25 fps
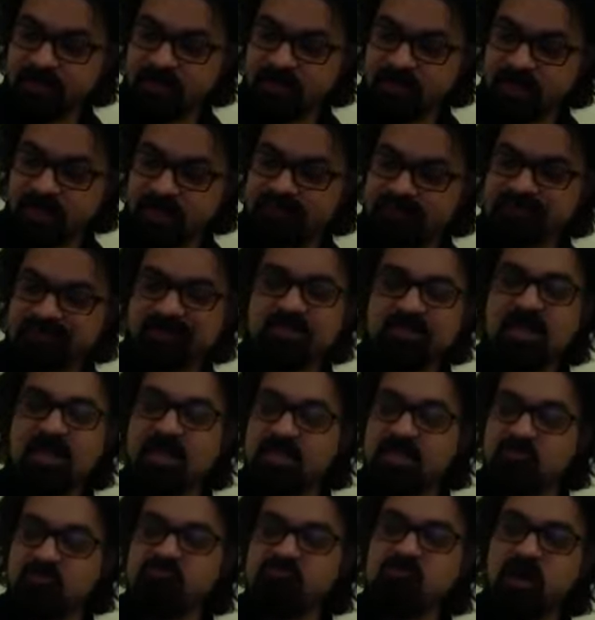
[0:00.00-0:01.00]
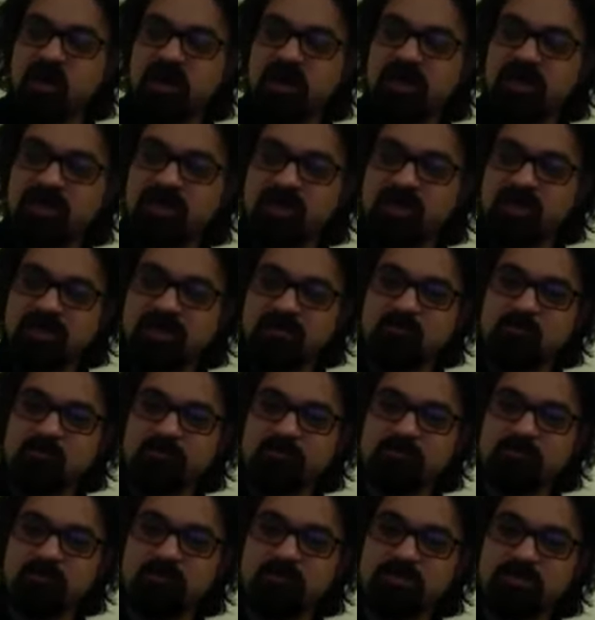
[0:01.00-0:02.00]
I felt like crying at one
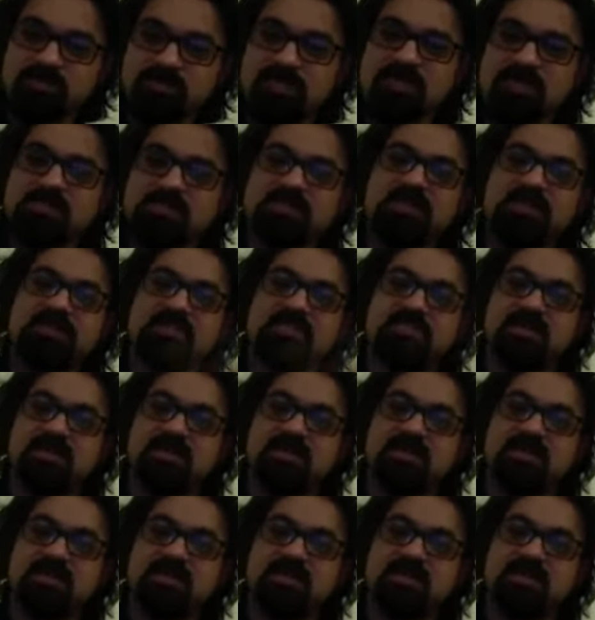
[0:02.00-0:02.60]
point, and I said,